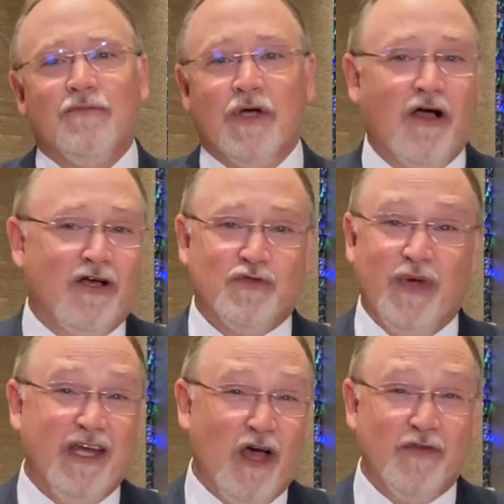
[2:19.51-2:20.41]
because
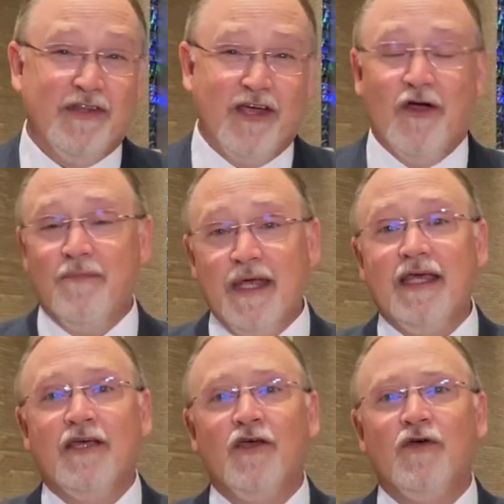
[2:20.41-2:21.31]
we know that there are
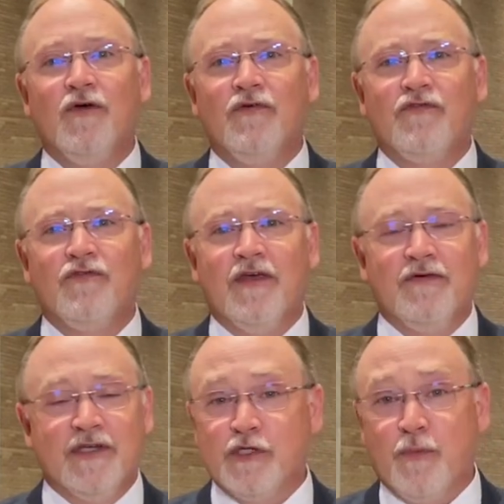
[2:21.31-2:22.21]
many who
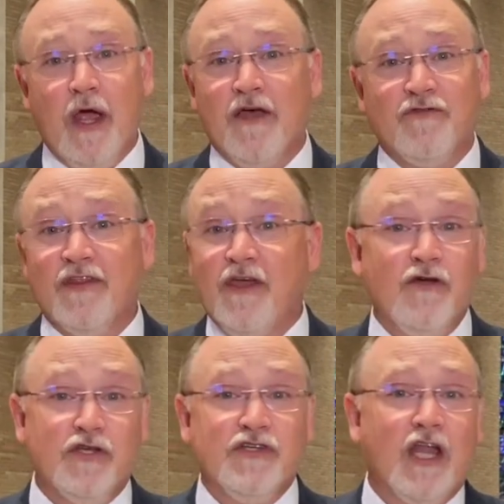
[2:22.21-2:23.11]
have expressed that
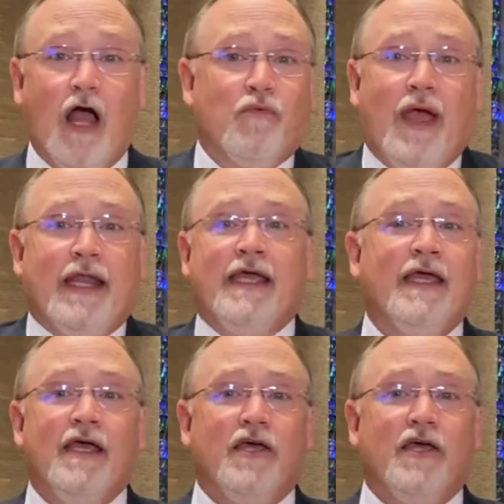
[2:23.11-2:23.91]
they're just not ready